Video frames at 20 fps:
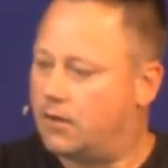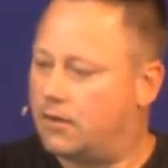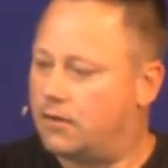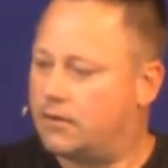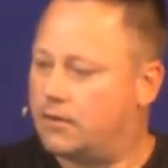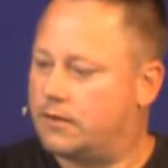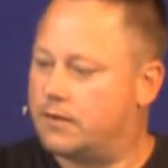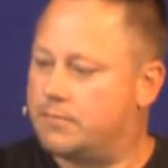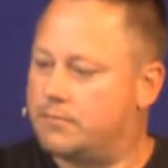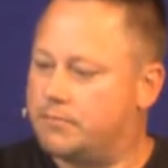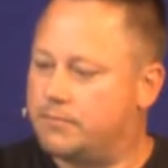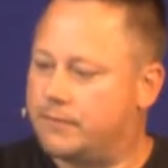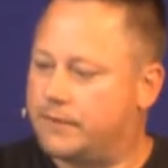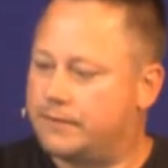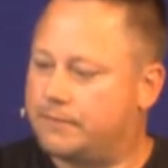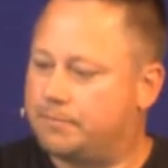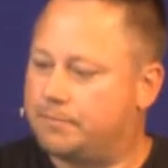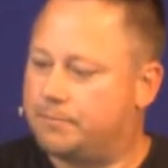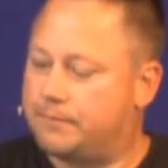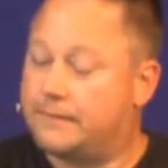the, the
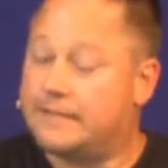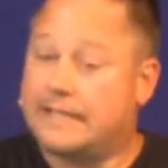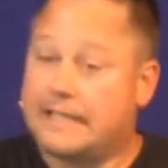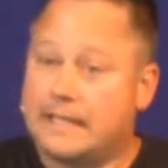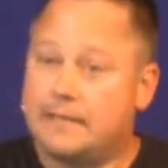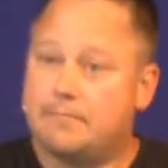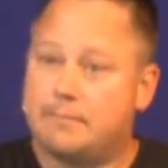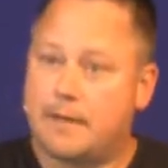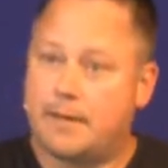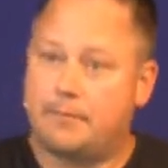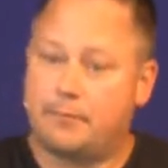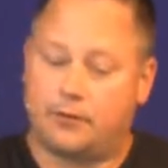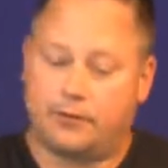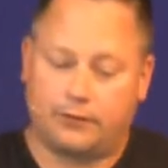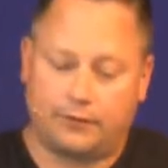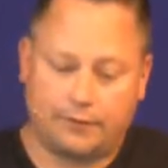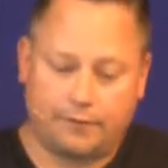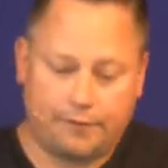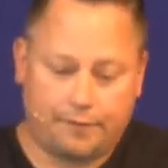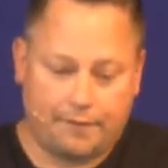team
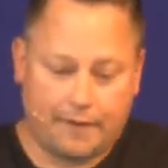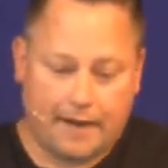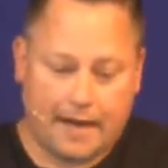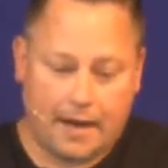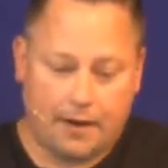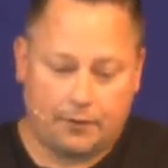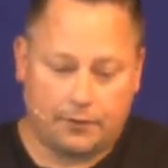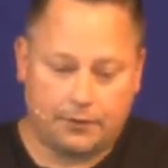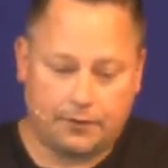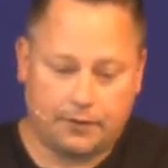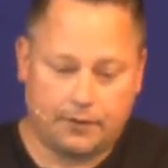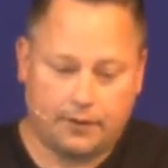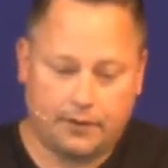members found